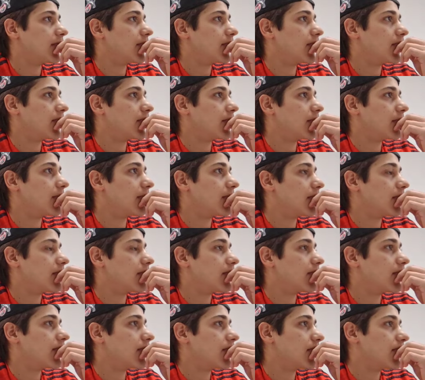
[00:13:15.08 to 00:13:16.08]
you
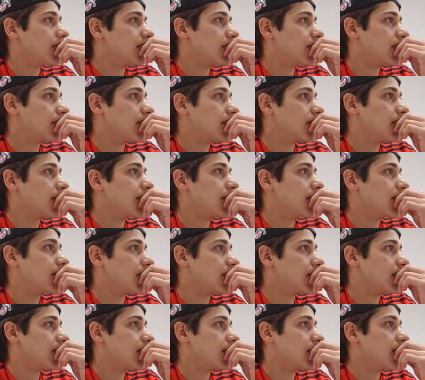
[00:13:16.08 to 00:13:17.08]
need to
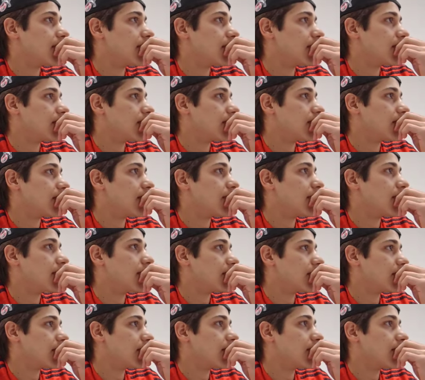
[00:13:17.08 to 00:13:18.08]
consider in
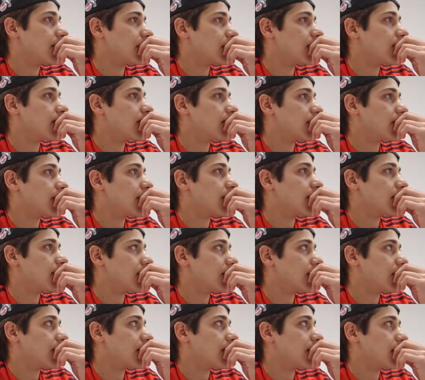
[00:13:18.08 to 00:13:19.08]
this case
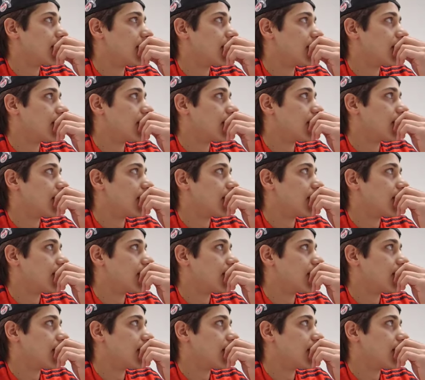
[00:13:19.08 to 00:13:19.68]
to